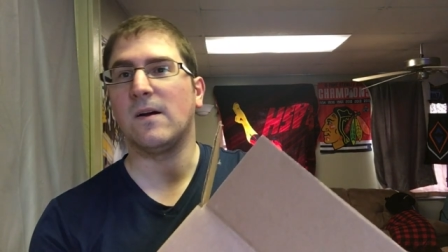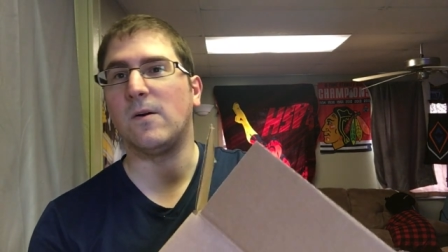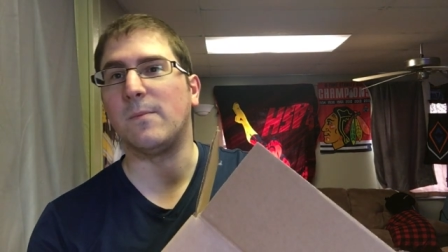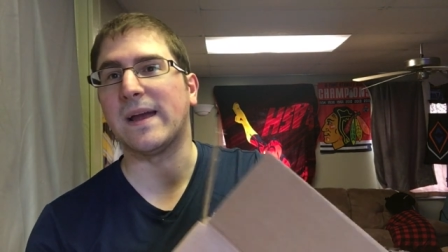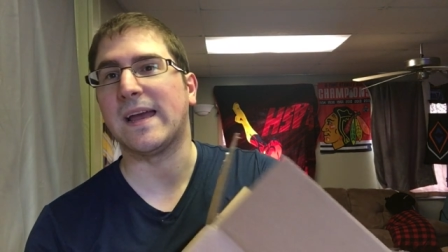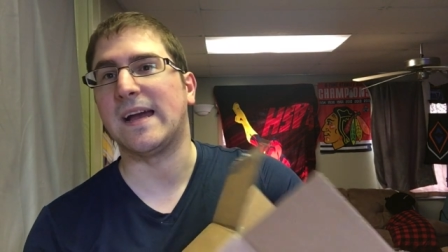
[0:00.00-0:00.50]

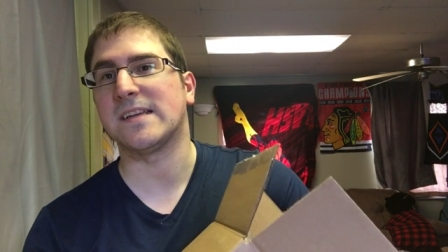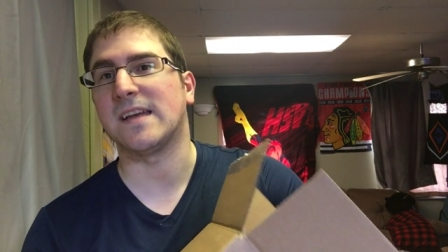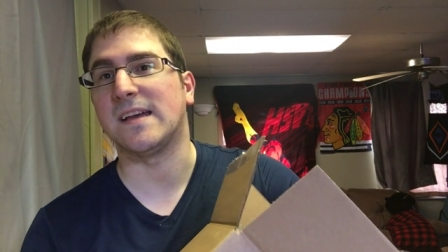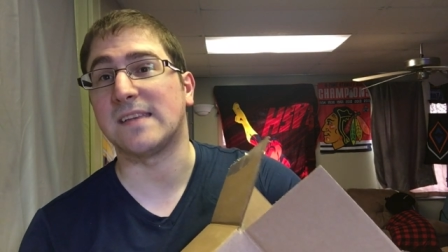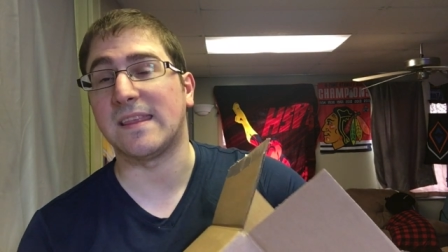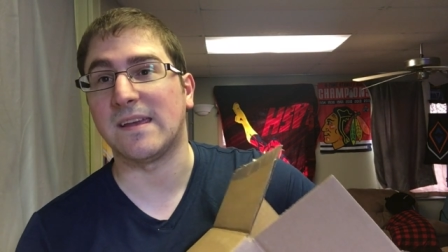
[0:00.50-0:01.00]
Oh my gosh,
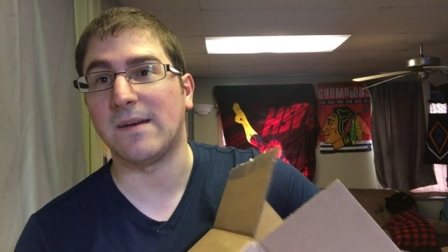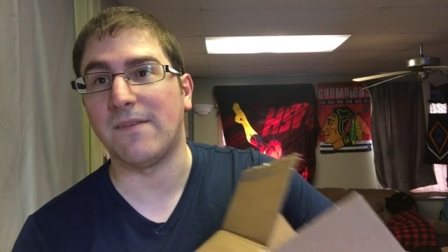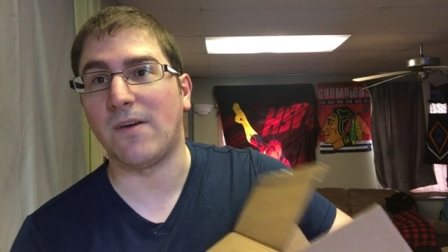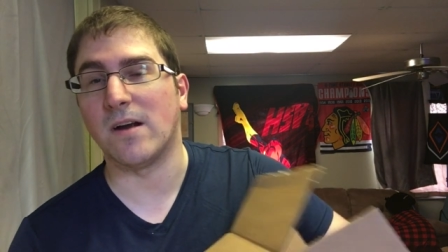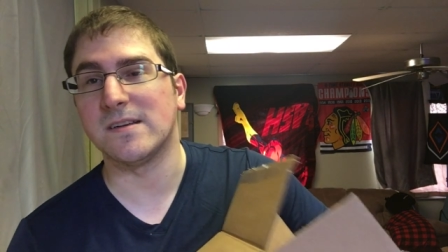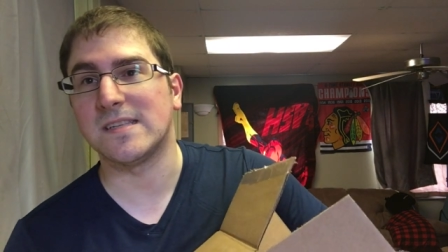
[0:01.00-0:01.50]
guys, I think I
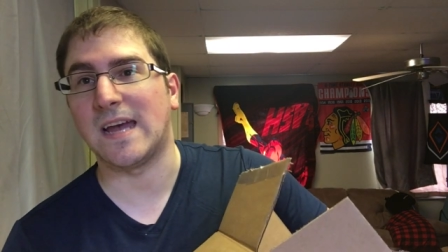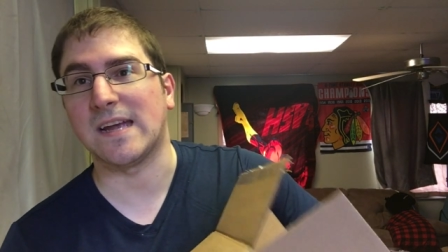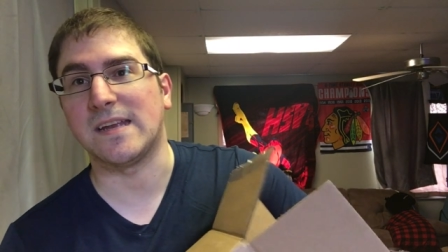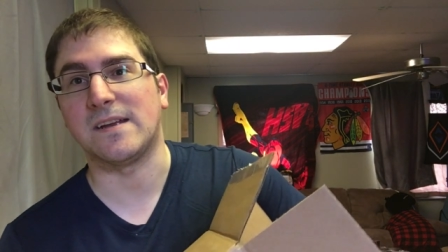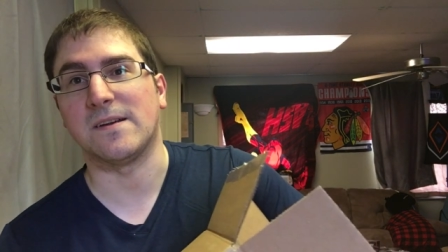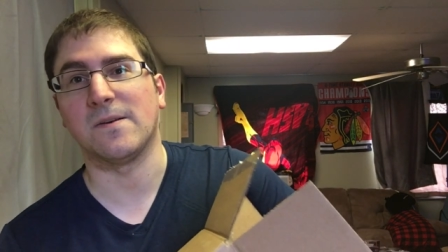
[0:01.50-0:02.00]
have a hard
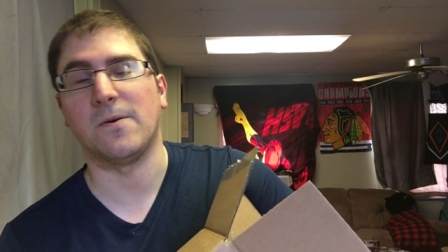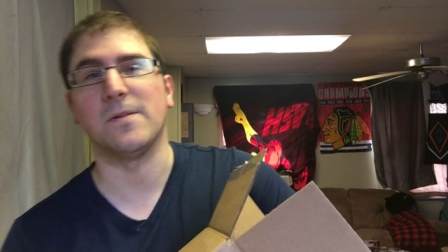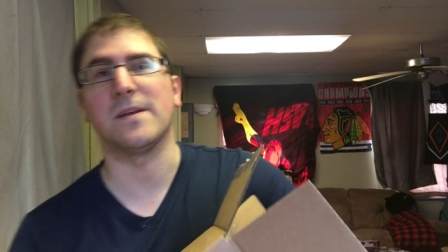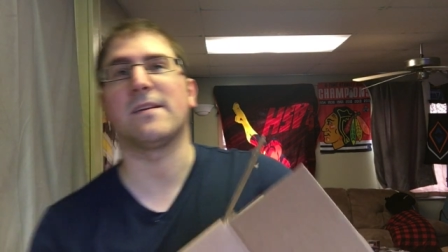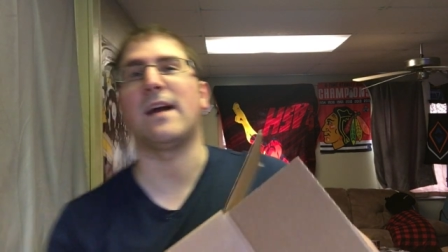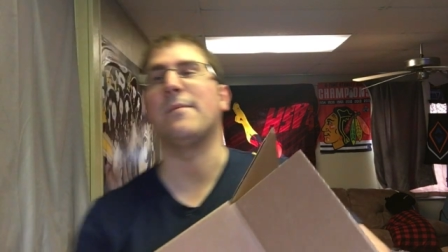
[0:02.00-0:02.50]
stack in here.
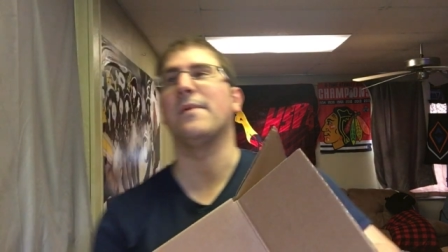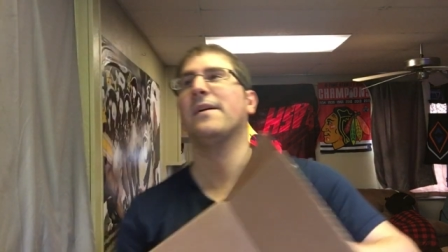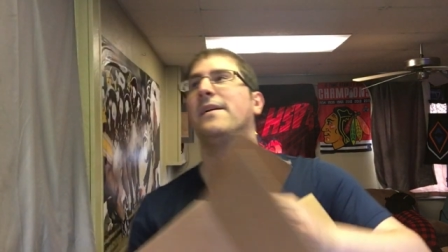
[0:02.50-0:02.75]
Holy crap.